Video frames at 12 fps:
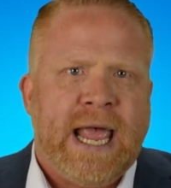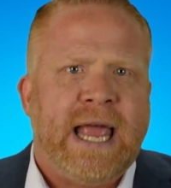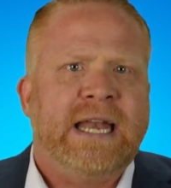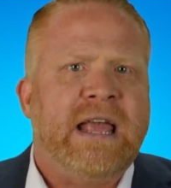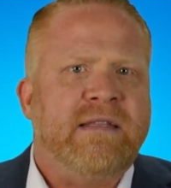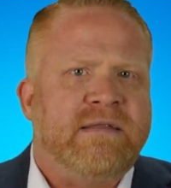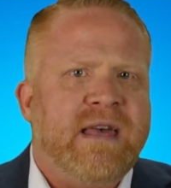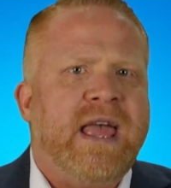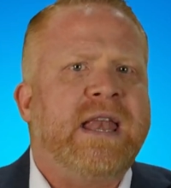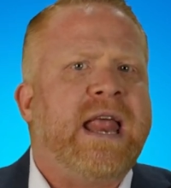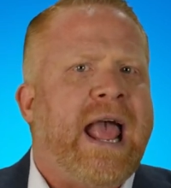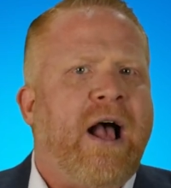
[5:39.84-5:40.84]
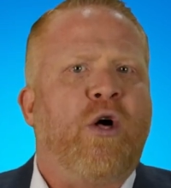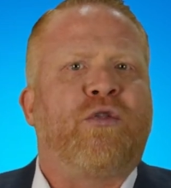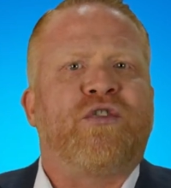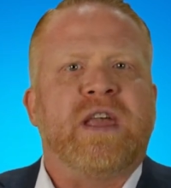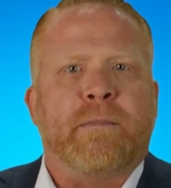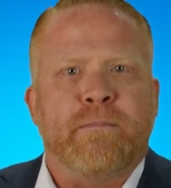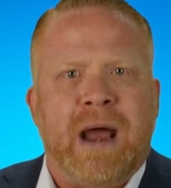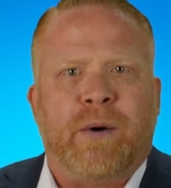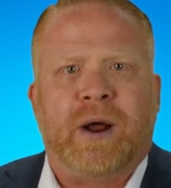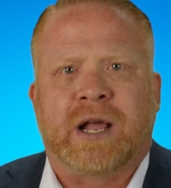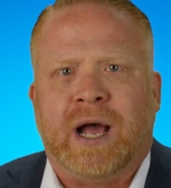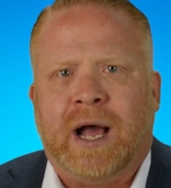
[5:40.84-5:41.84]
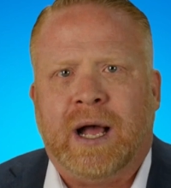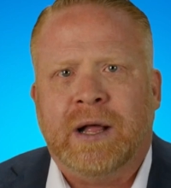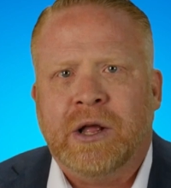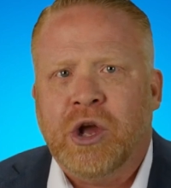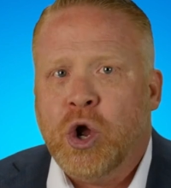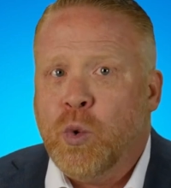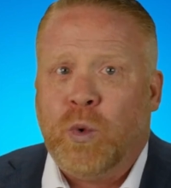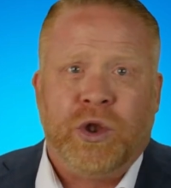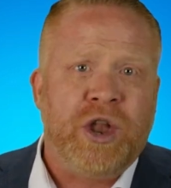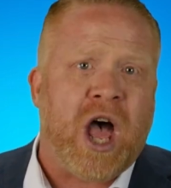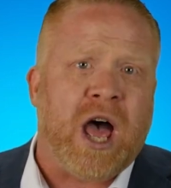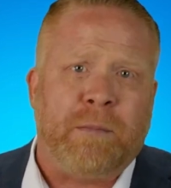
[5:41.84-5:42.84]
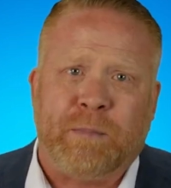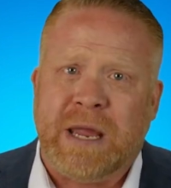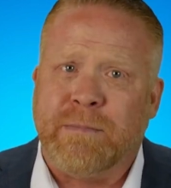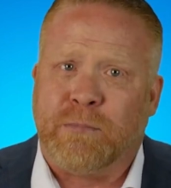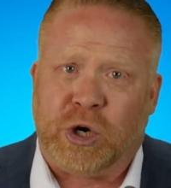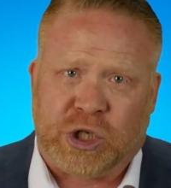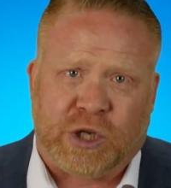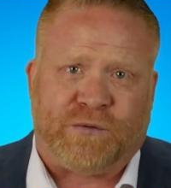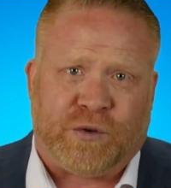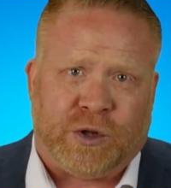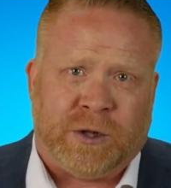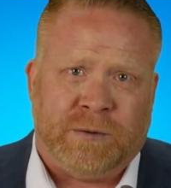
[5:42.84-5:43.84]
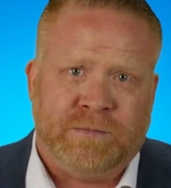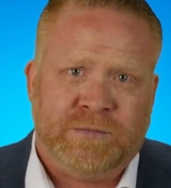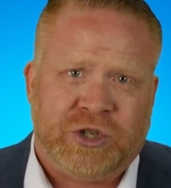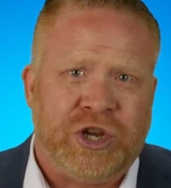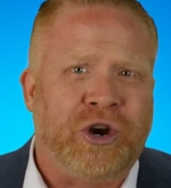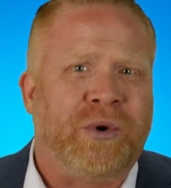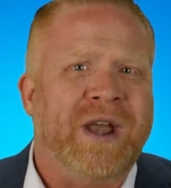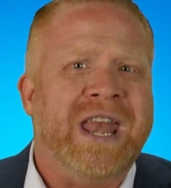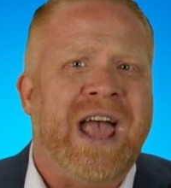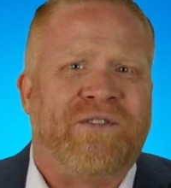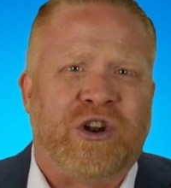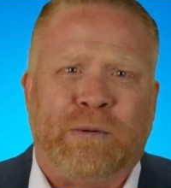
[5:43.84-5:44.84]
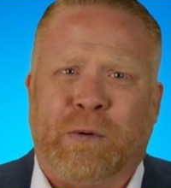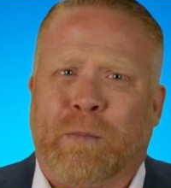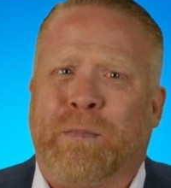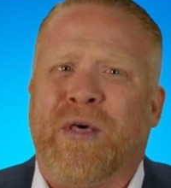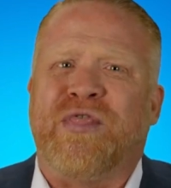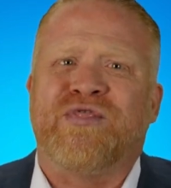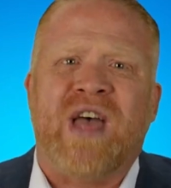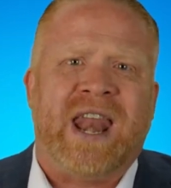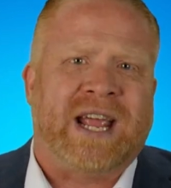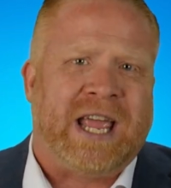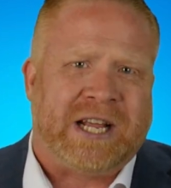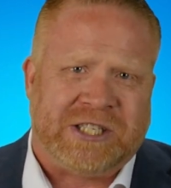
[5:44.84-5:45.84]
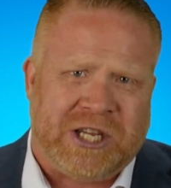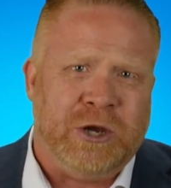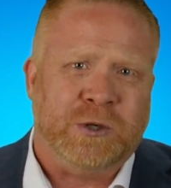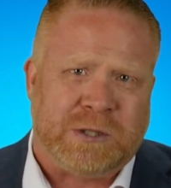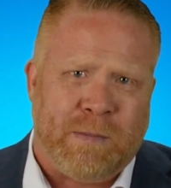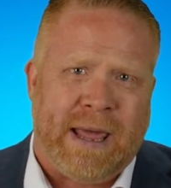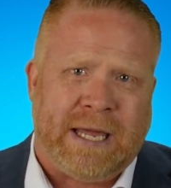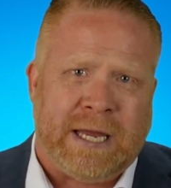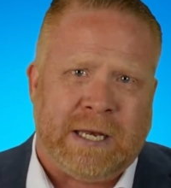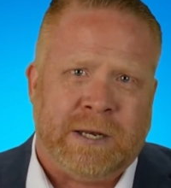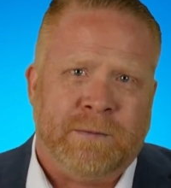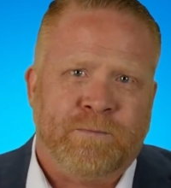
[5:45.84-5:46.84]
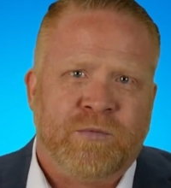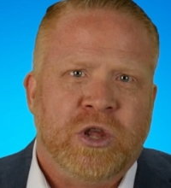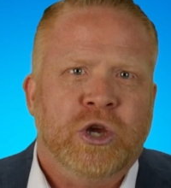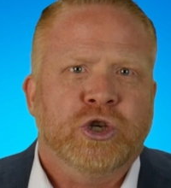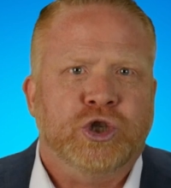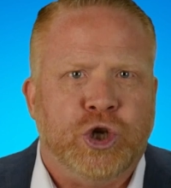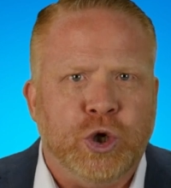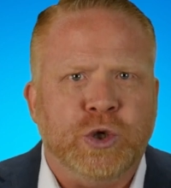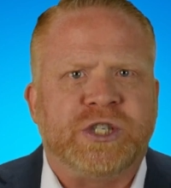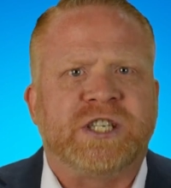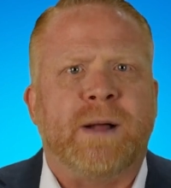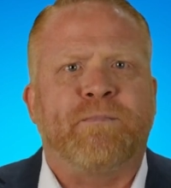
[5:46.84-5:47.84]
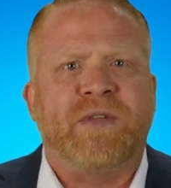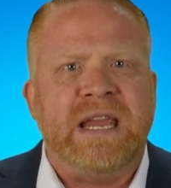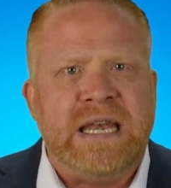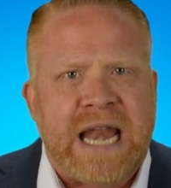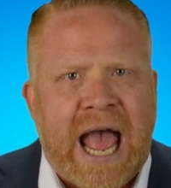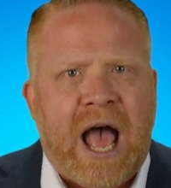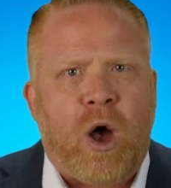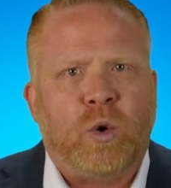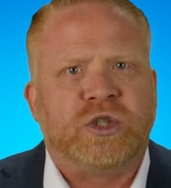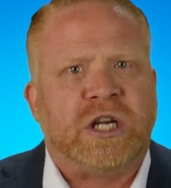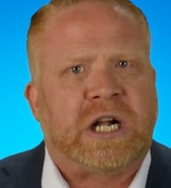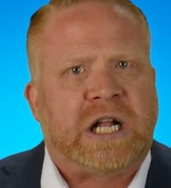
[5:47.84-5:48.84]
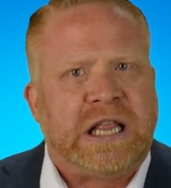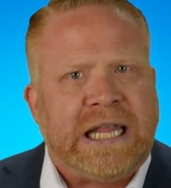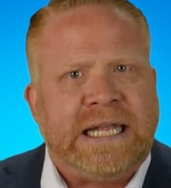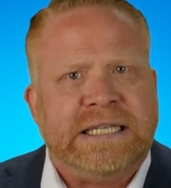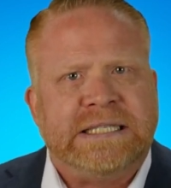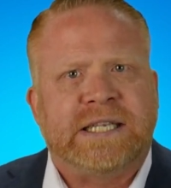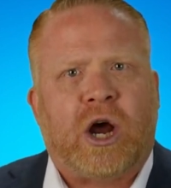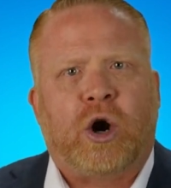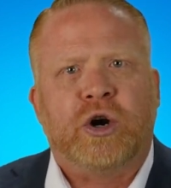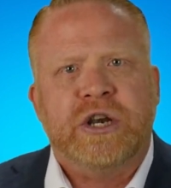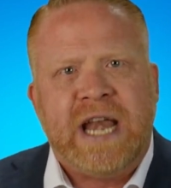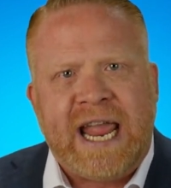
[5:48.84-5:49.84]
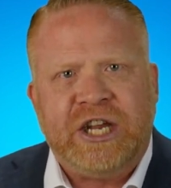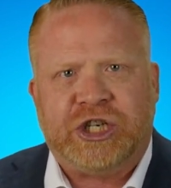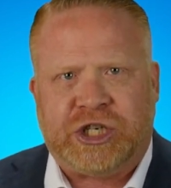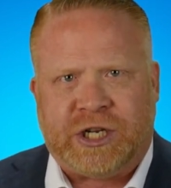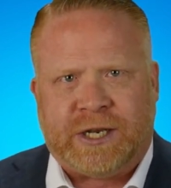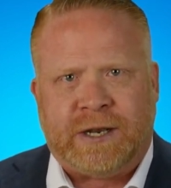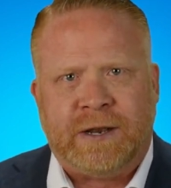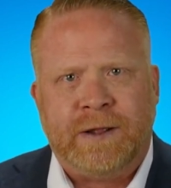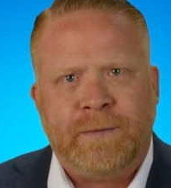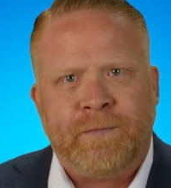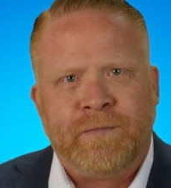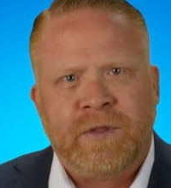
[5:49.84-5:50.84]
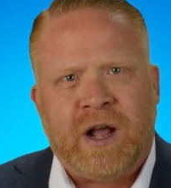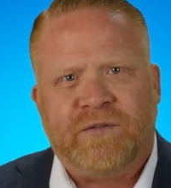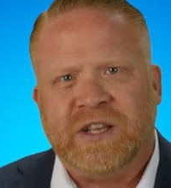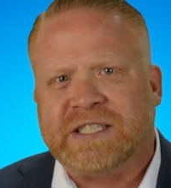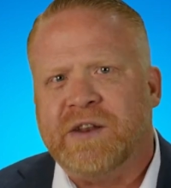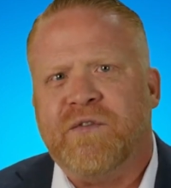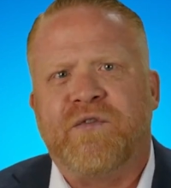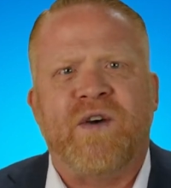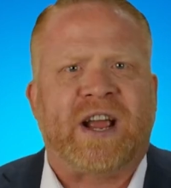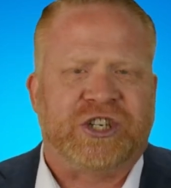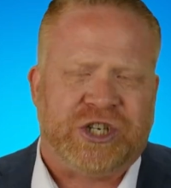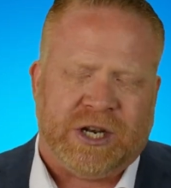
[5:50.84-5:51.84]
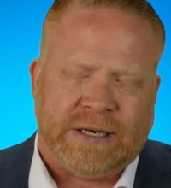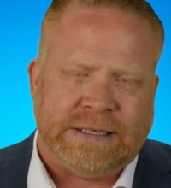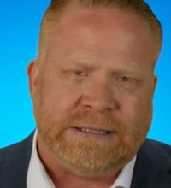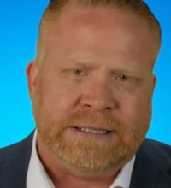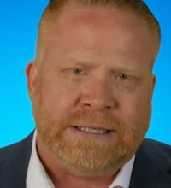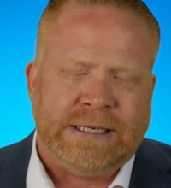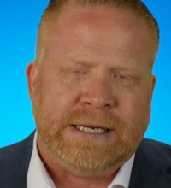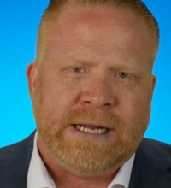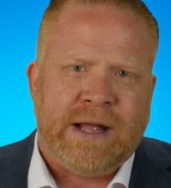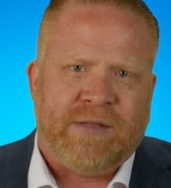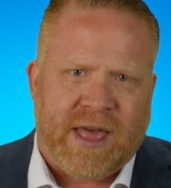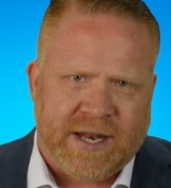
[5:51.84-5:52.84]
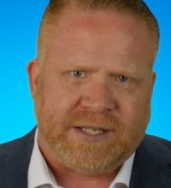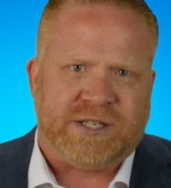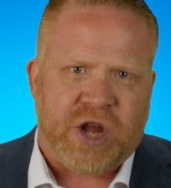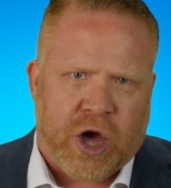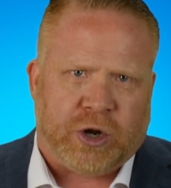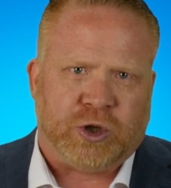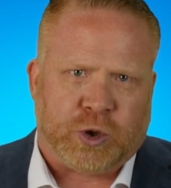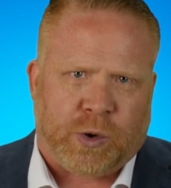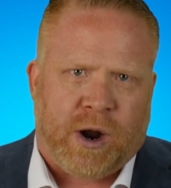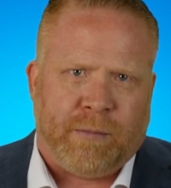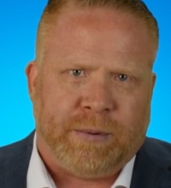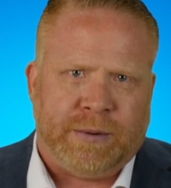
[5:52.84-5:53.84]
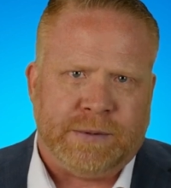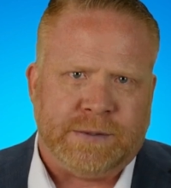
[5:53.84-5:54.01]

And a then-healthy America will not be merciful to your inevitable pathetic excuse-making. Do something now to cleanse our nation of this infection that is Donald Trump.